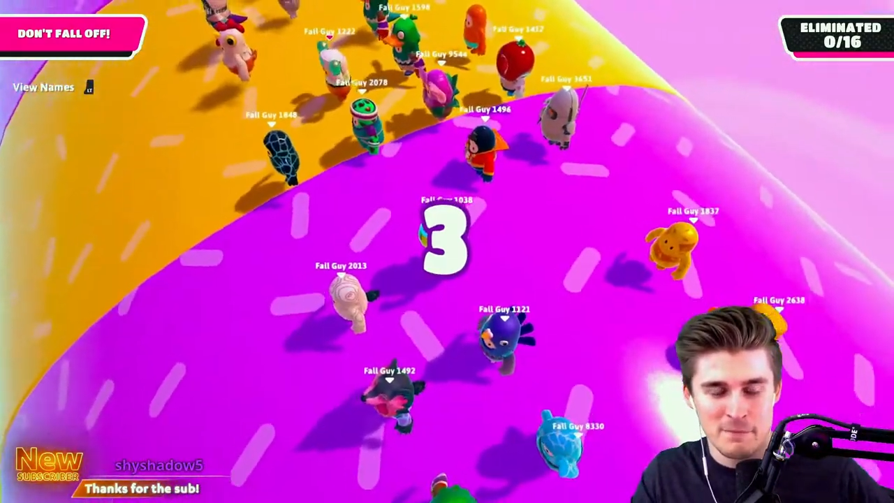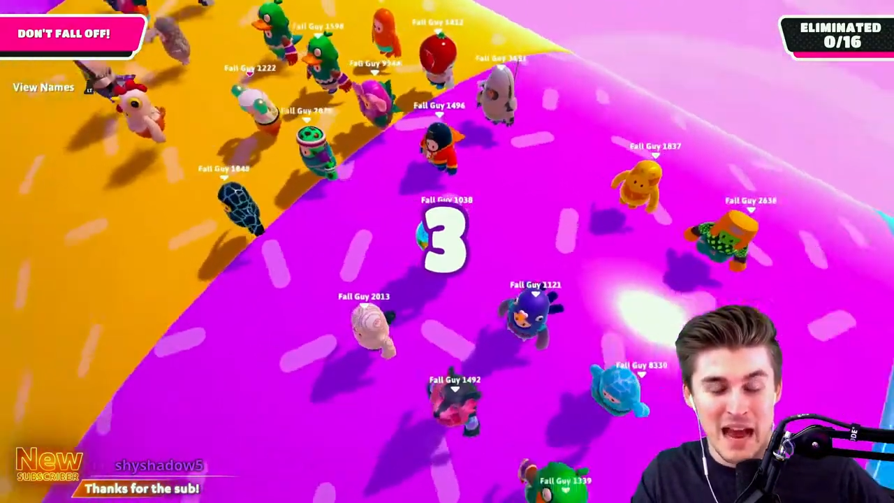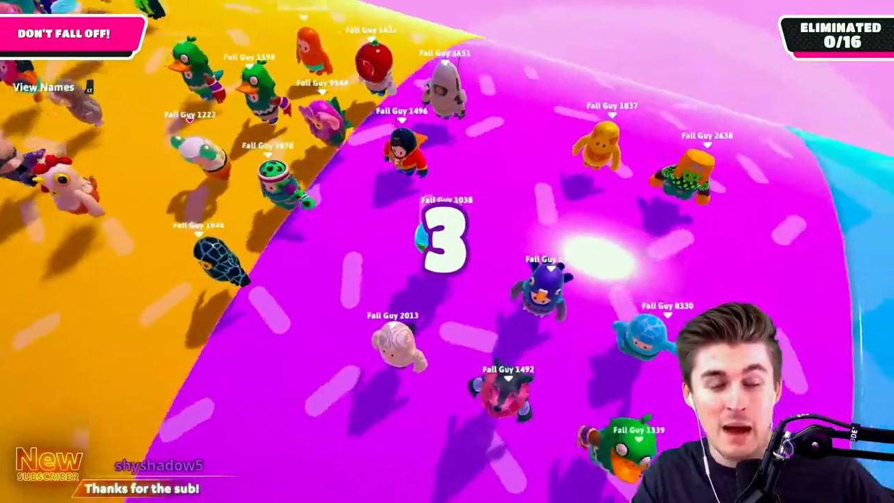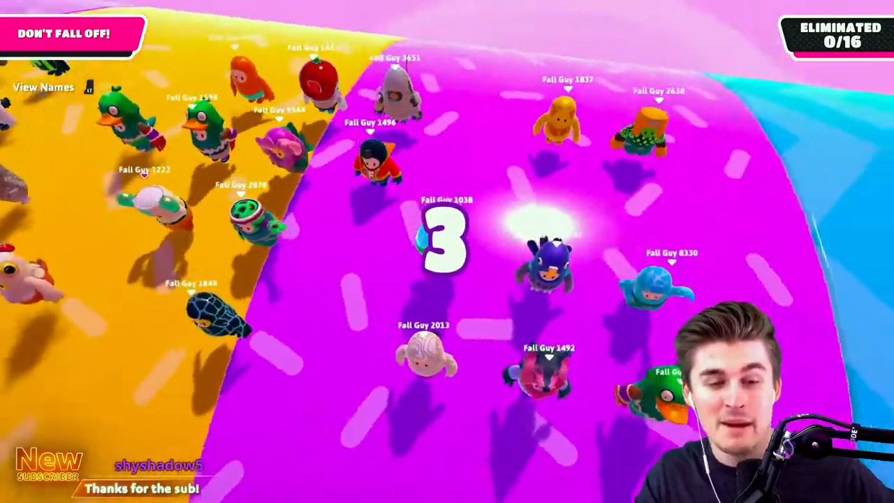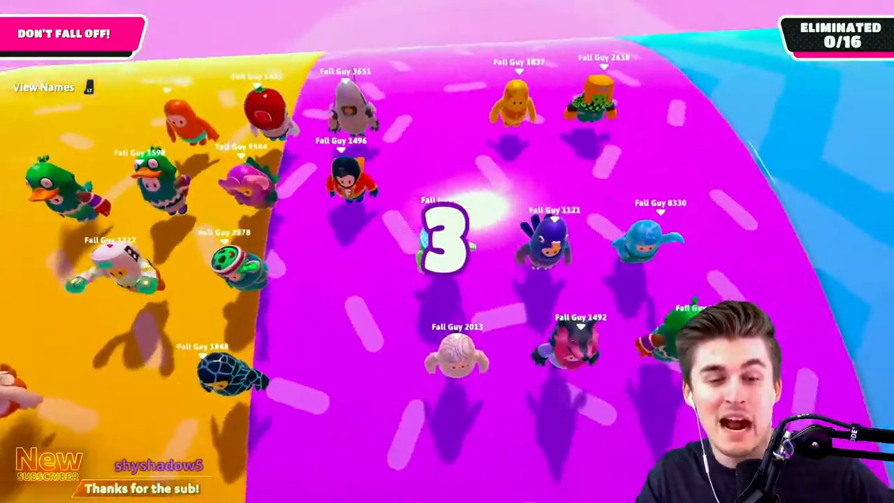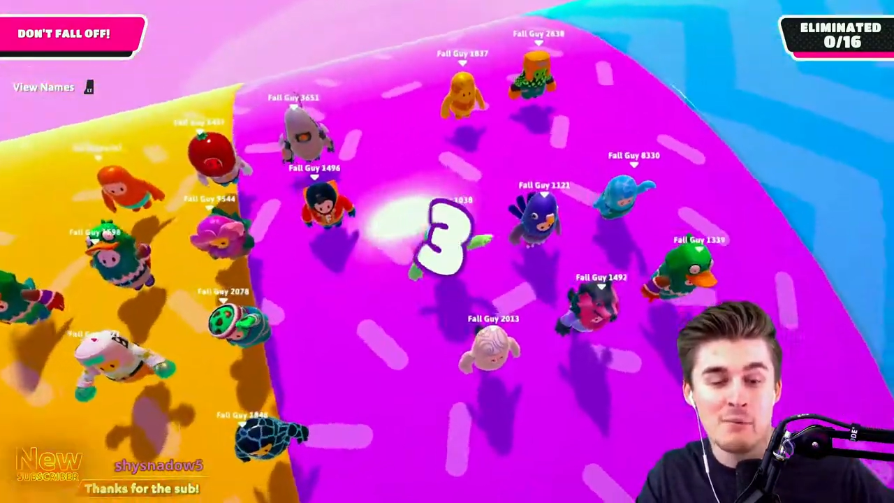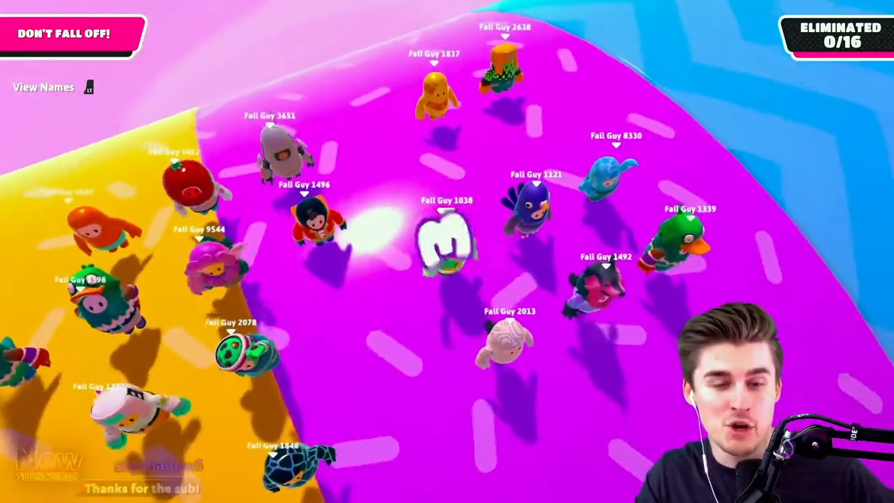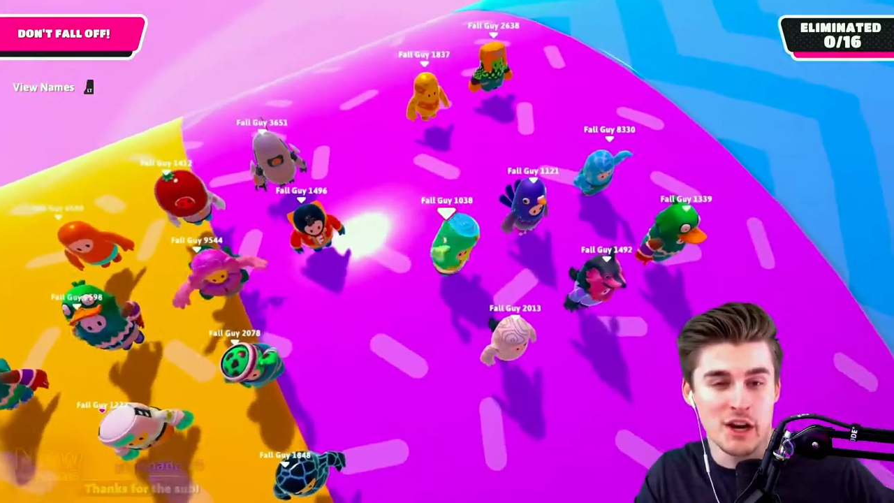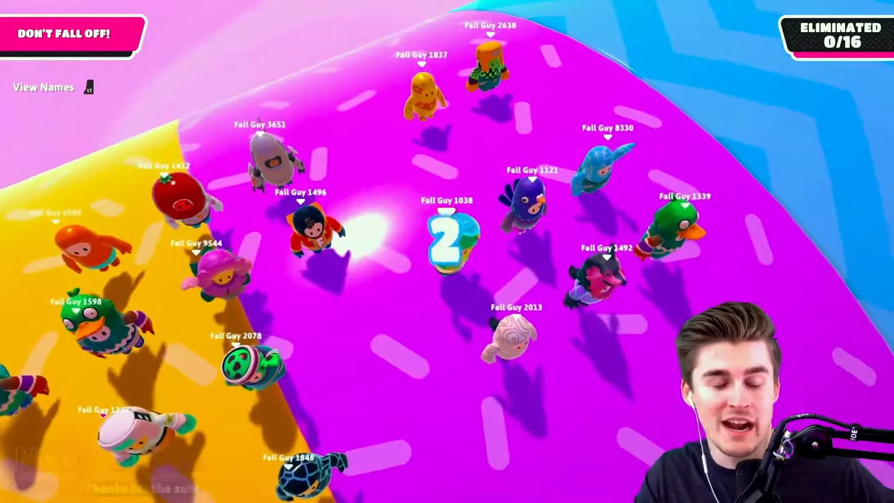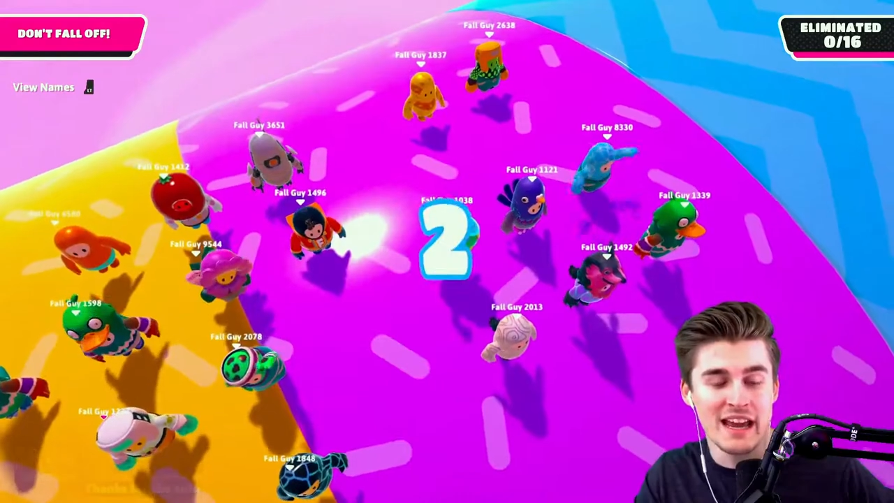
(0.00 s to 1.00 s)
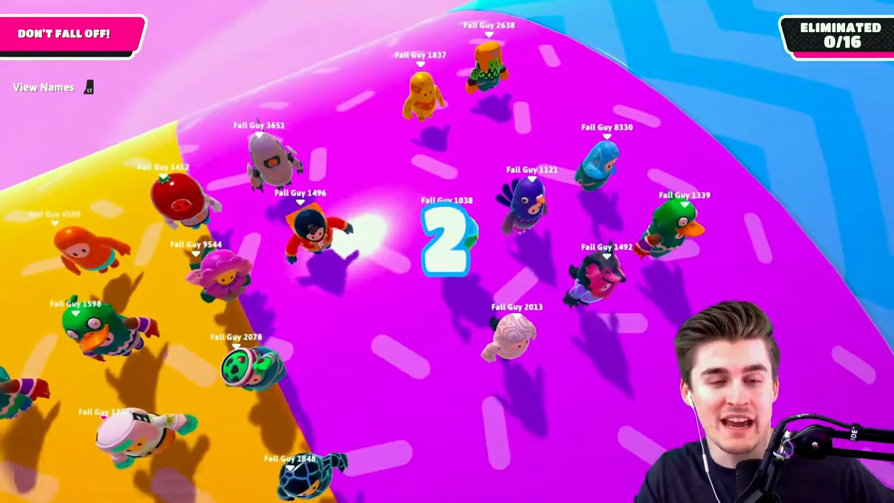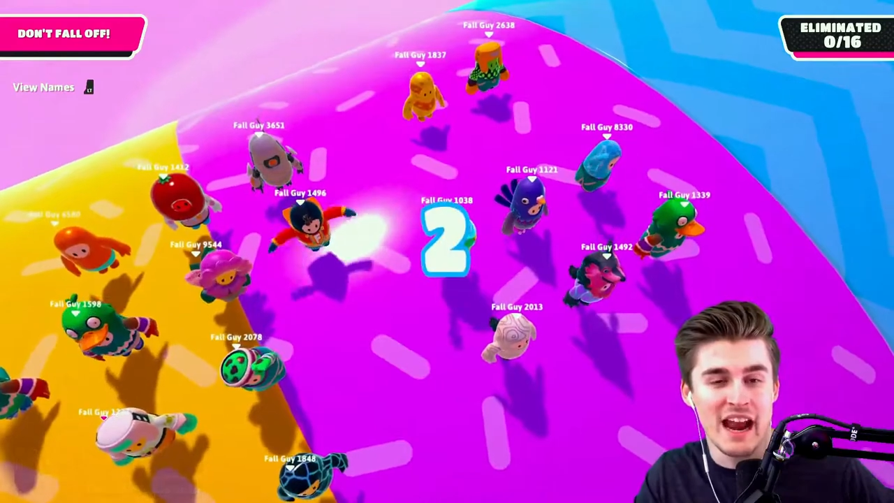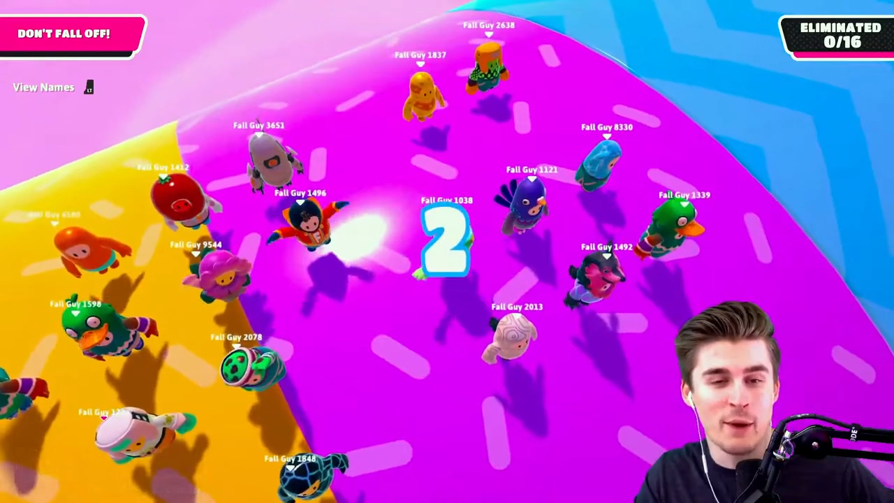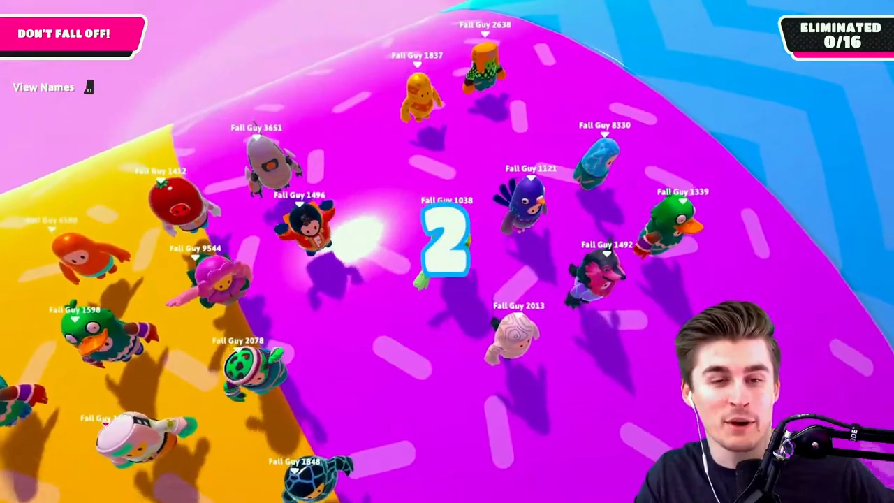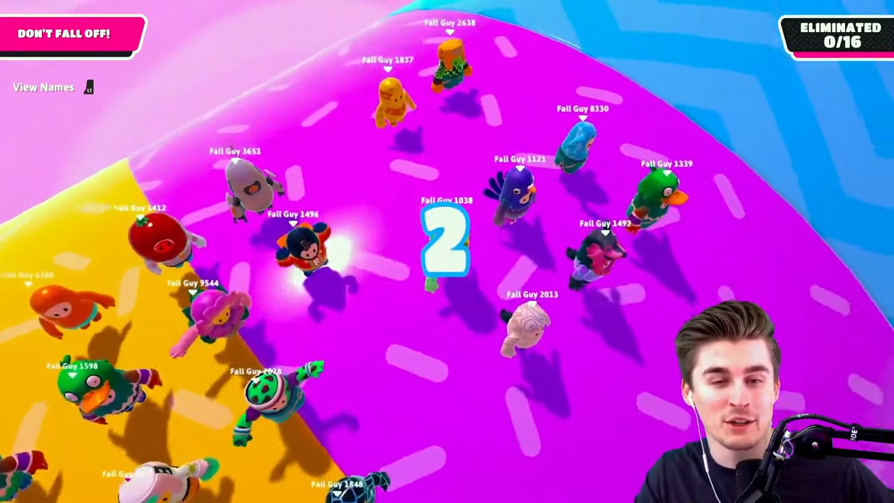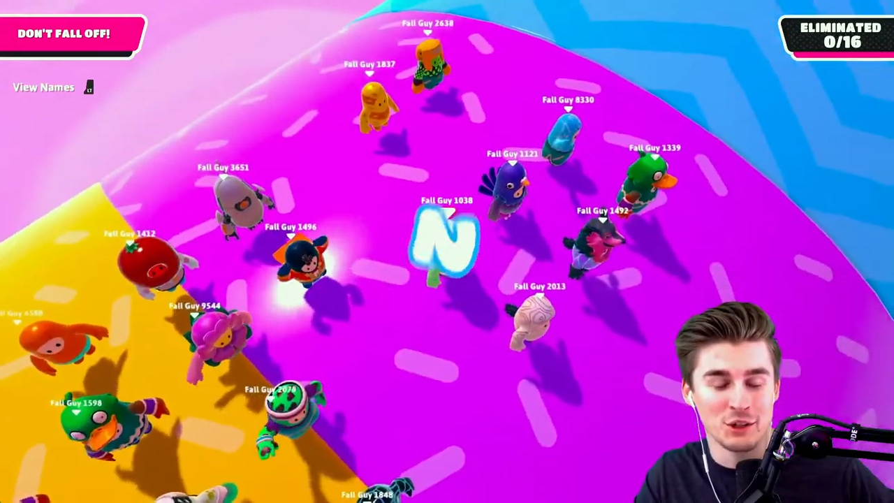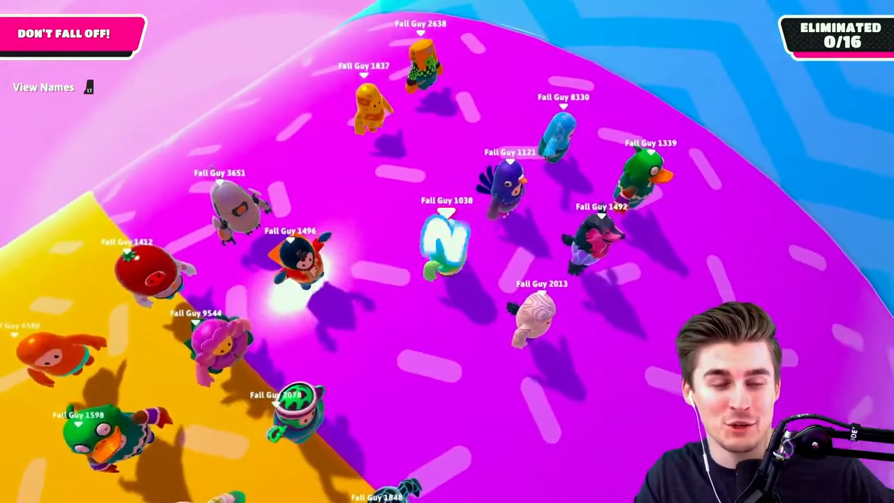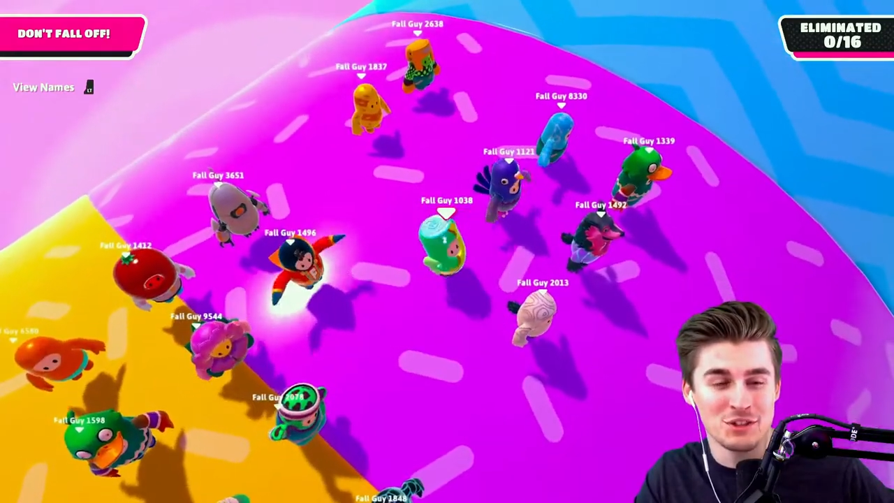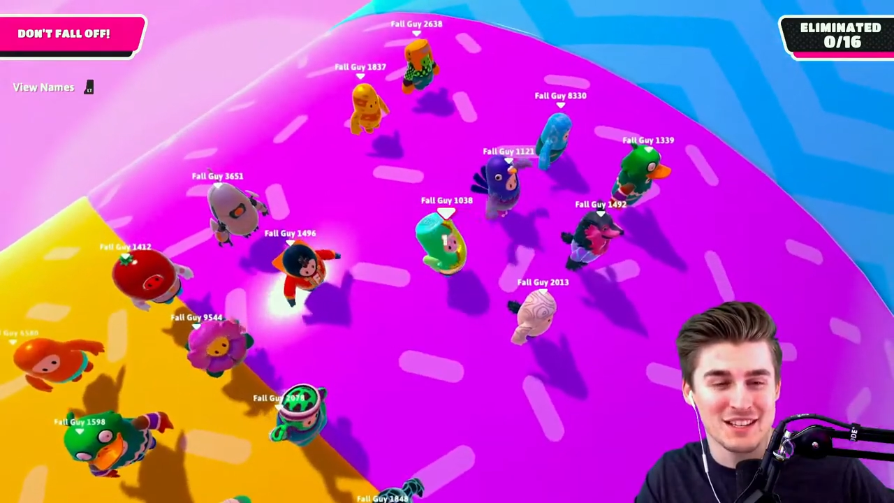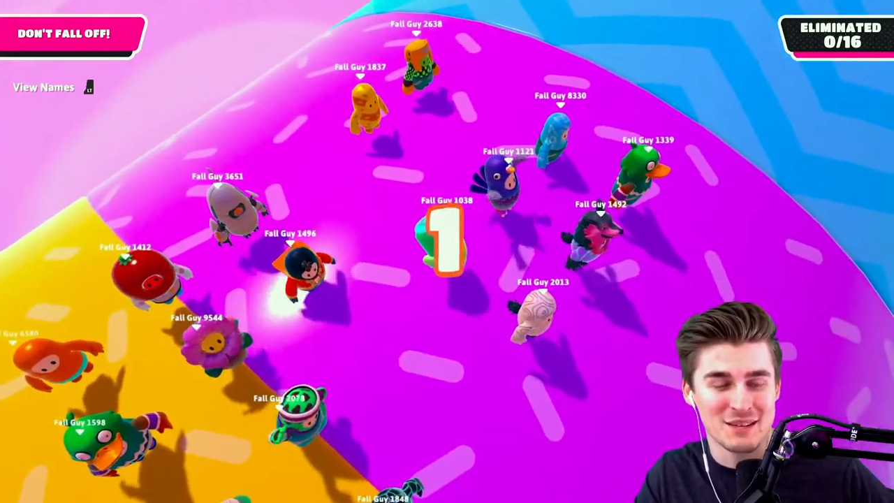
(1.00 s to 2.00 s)
I mean, I would at it and I wouldn't
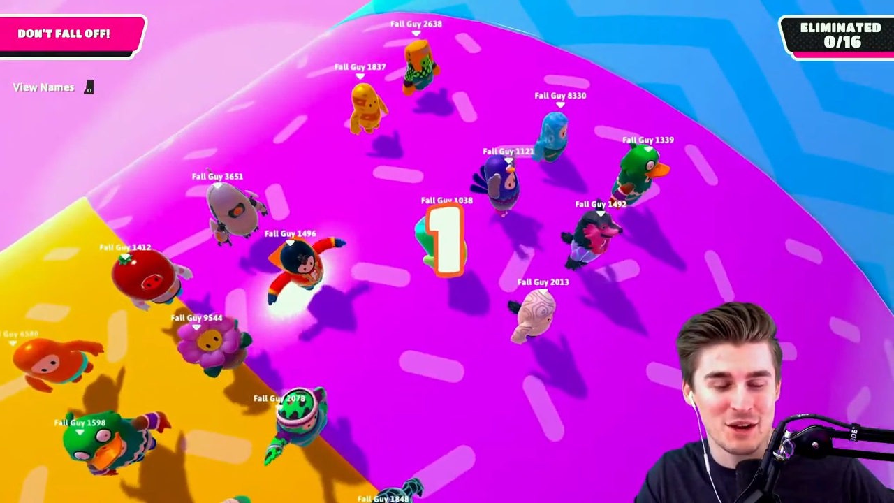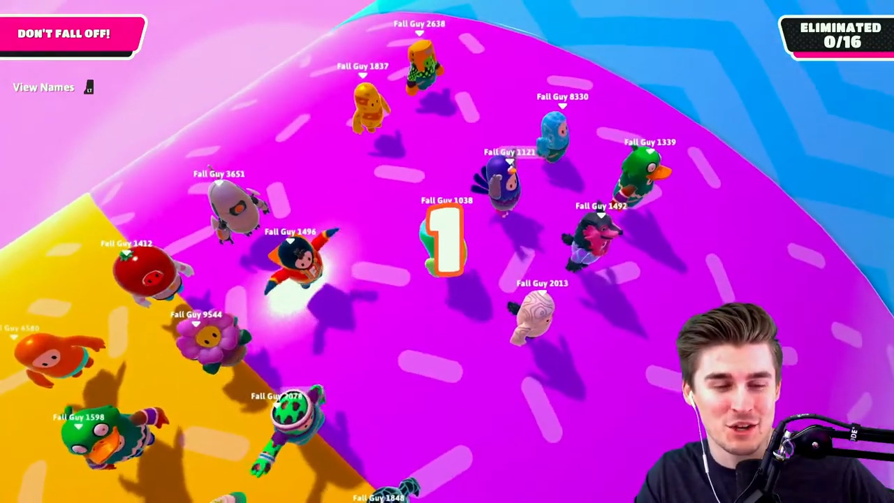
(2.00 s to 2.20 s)
lose because I'm not